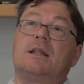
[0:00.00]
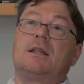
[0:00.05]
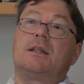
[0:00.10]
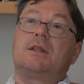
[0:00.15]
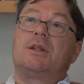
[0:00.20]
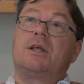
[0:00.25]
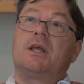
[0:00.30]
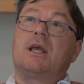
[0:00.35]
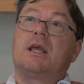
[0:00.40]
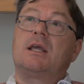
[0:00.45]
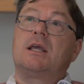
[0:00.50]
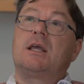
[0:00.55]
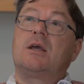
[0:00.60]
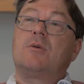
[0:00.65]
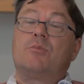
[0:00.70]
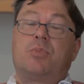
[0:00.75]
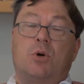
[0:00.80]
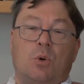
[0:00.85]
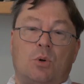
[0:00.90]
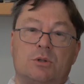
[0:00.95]
The
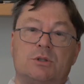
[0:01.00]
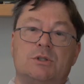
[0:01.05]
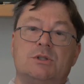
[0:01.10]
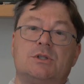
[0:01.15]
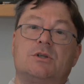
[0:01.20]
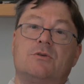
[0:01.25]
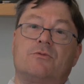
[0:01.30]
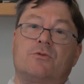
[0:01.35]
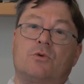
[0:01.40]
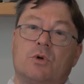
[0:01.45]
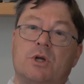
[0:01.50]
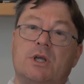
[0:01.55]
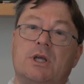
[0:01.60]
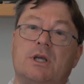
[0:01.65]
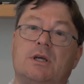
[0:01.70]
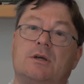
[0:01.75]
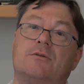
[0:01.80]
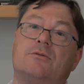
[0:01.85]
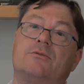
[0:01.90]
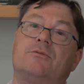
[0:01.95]
importance of
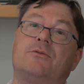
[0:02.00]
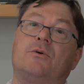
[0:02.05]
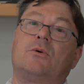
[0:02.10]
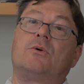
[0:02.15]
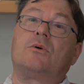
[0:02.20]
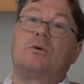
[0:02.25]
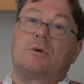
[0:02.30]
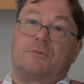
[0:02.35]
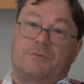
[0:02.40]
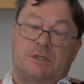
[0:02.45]
Greek for,